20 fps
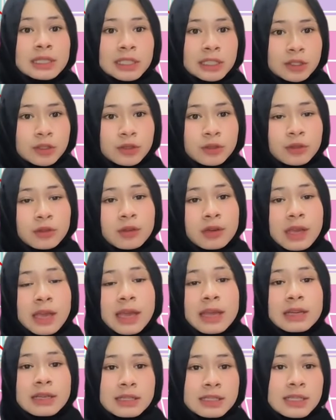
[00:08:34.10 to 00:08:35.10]
Did you know
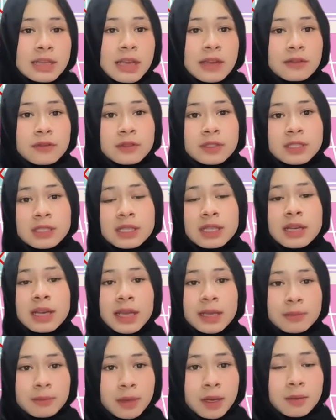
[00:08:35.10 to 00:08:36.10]
the energy efficient
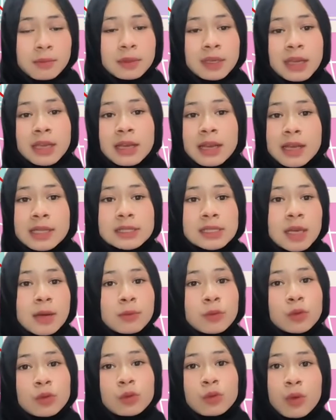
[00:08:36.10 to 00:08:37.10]
light bulb can last
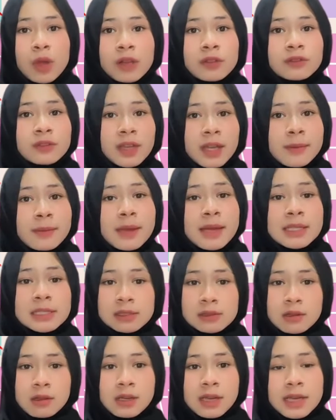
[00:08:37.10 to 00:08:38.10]
up to 12 times
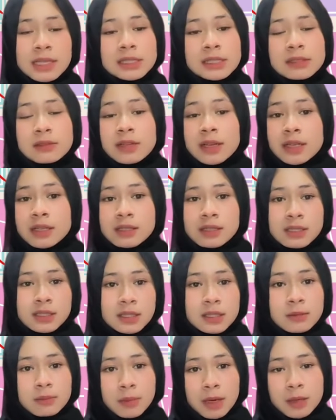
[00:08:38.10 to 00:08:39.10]
as long as a
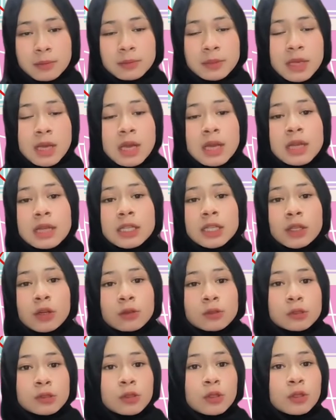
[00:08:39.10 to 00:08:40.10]
traditional bulb? It
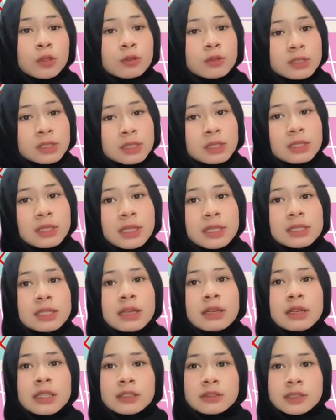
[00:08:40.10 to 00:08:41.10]
also using less
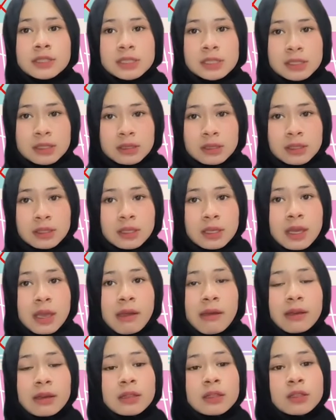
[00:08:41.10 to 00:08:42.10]
electricity
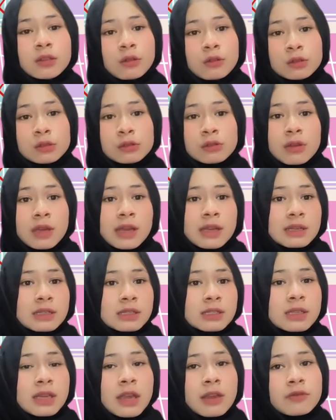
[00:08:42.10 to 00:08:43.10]
and it also
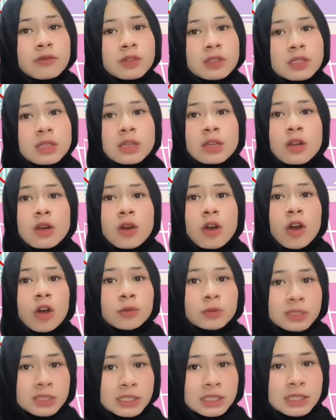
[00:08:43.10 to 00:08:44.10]
energy efficient
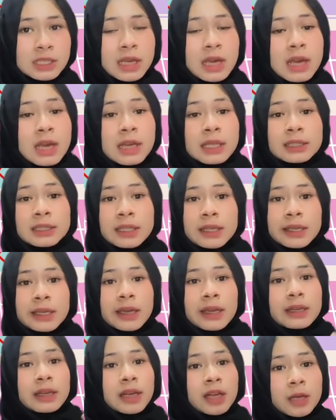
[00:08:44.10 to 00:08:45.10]
option
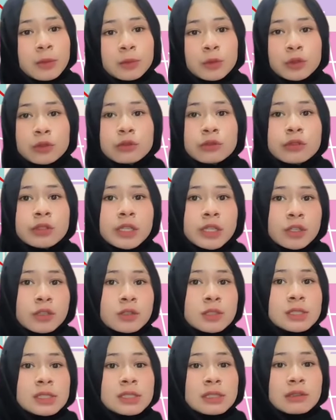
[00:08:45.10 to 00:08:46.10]
that can help you to
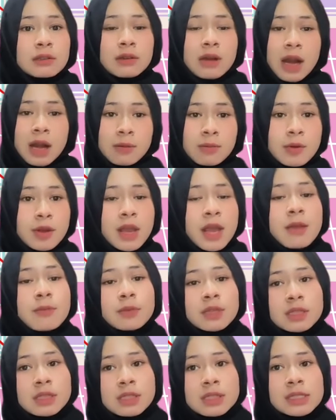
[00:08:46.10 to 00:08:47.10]
reduce carbon
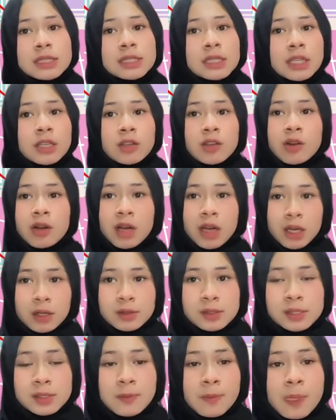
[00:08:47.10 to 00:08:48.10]
emissions in your
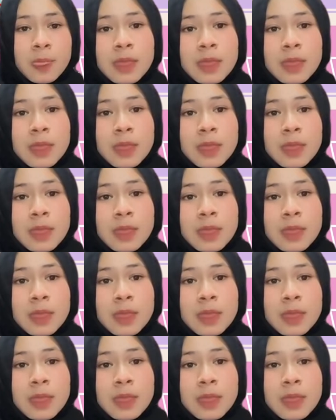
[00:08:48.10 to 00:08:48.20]
house.